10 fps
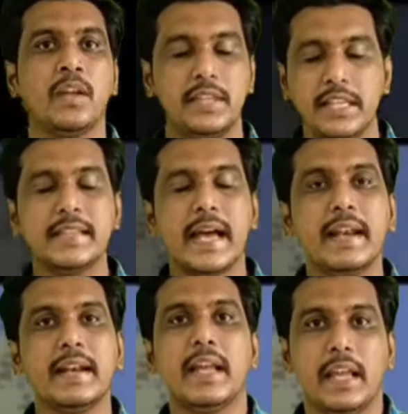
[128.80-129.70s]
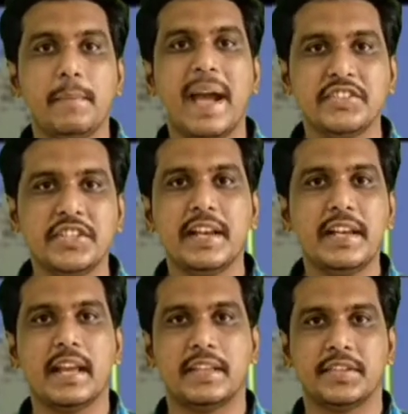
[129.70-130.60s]
These are
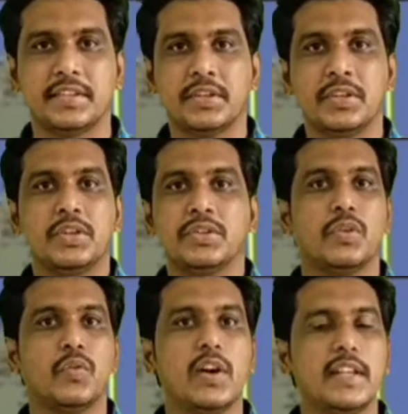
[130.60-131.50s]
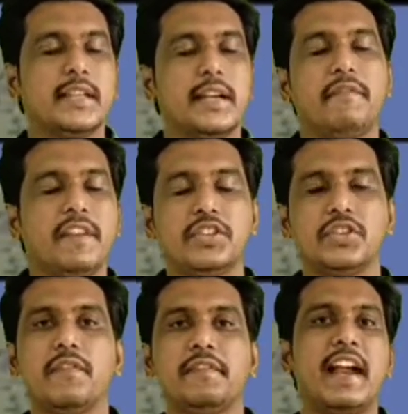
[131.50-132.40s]
imaginary lines. So what is the
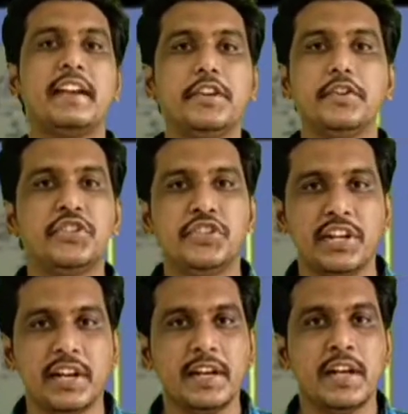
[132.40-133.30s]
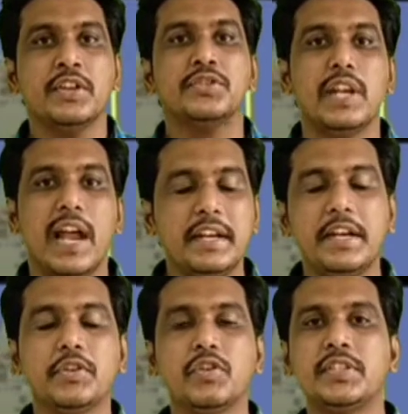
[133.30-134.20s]
definition of latitudes, children? So
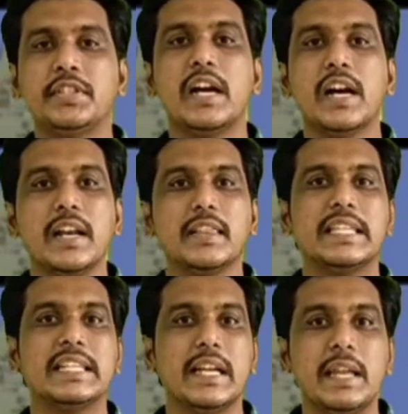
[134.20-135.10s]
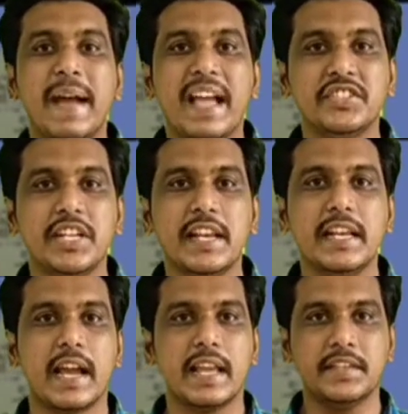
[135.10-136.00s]
latitudes are the
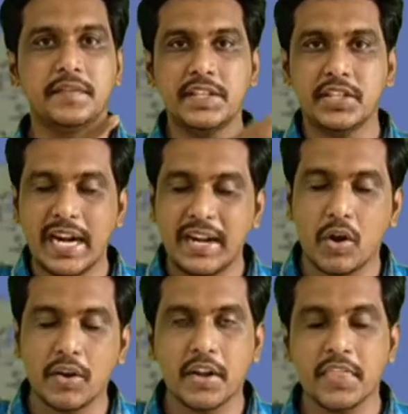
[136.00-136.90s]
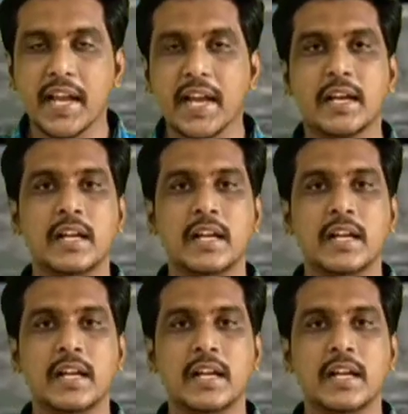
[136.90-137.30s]
imaginary lines which are drawn on the